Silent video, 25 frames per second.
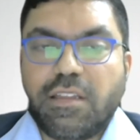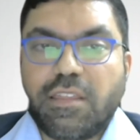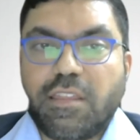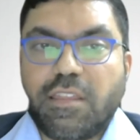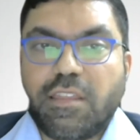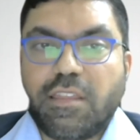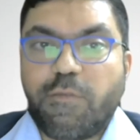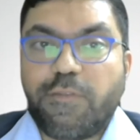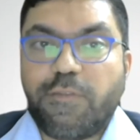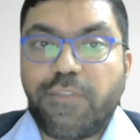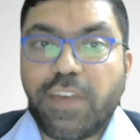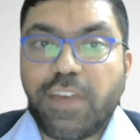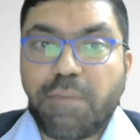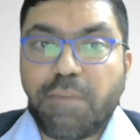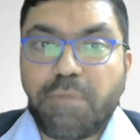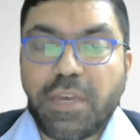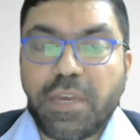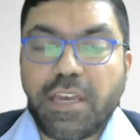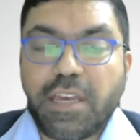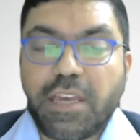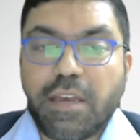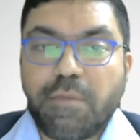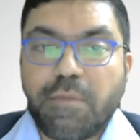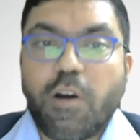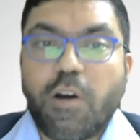The
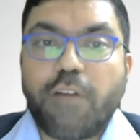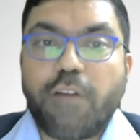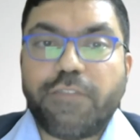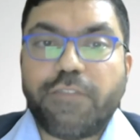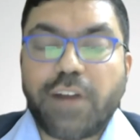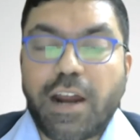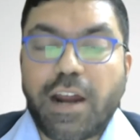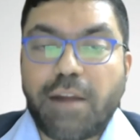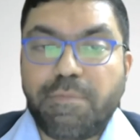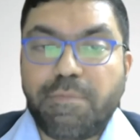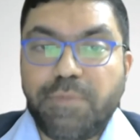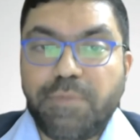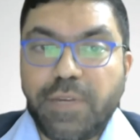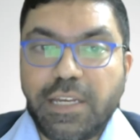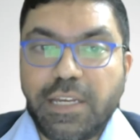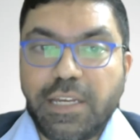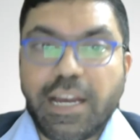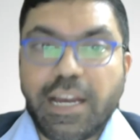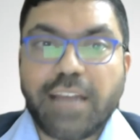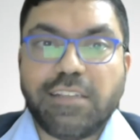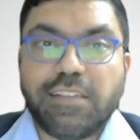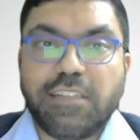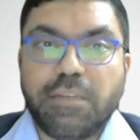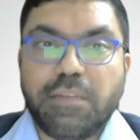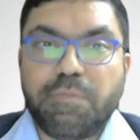VPM of our
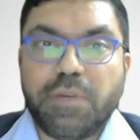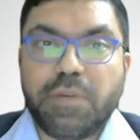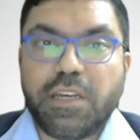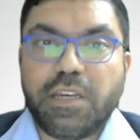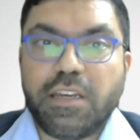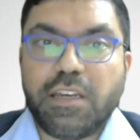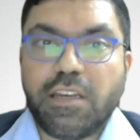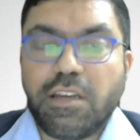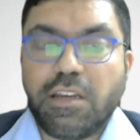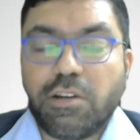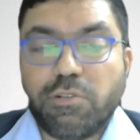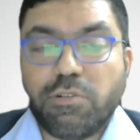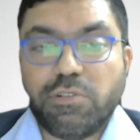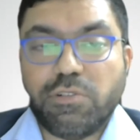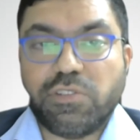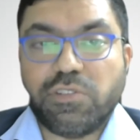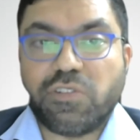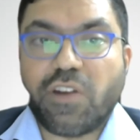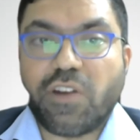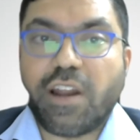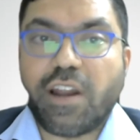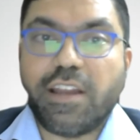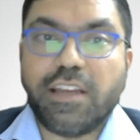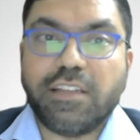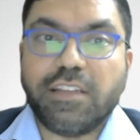BITP was
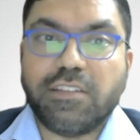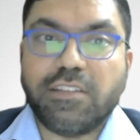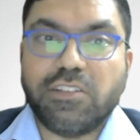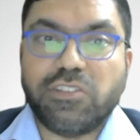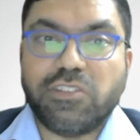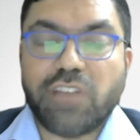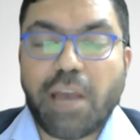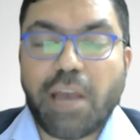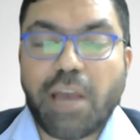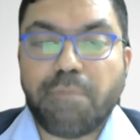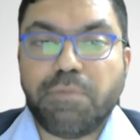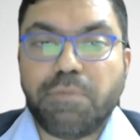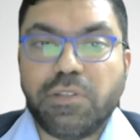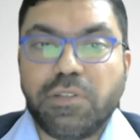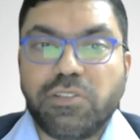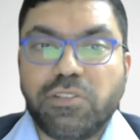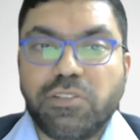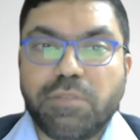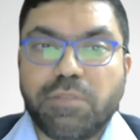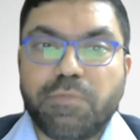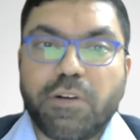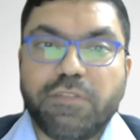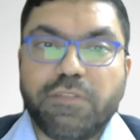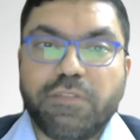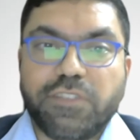running the
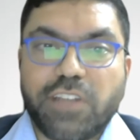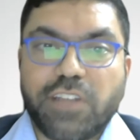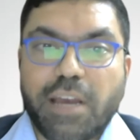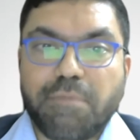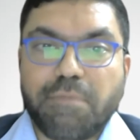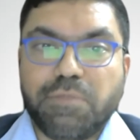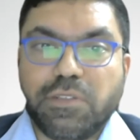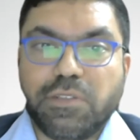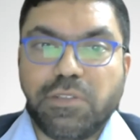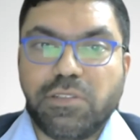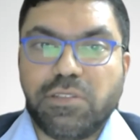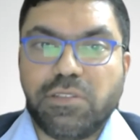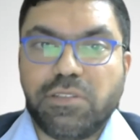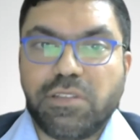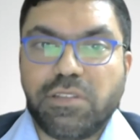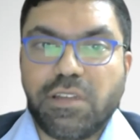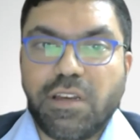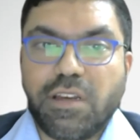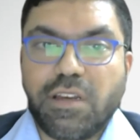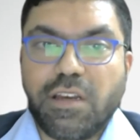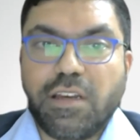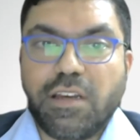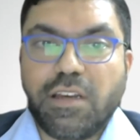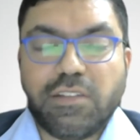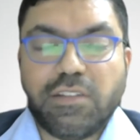championship of champions,
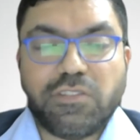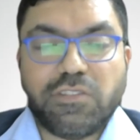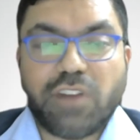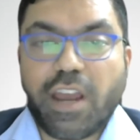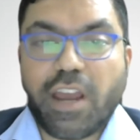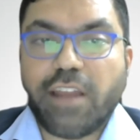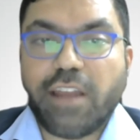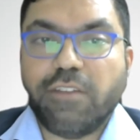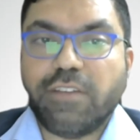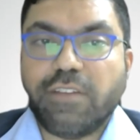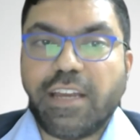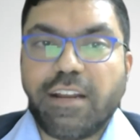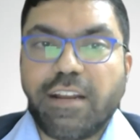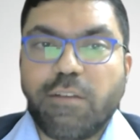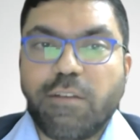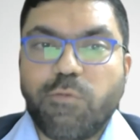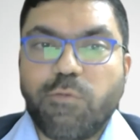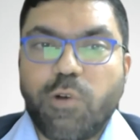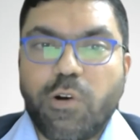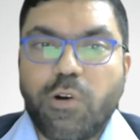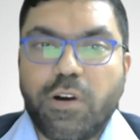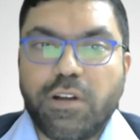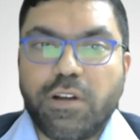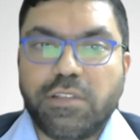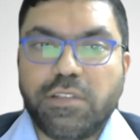trying to get
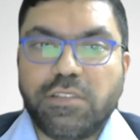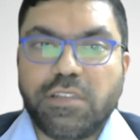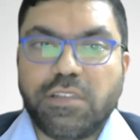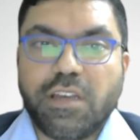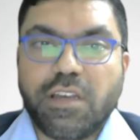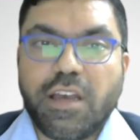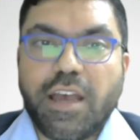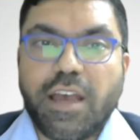awards.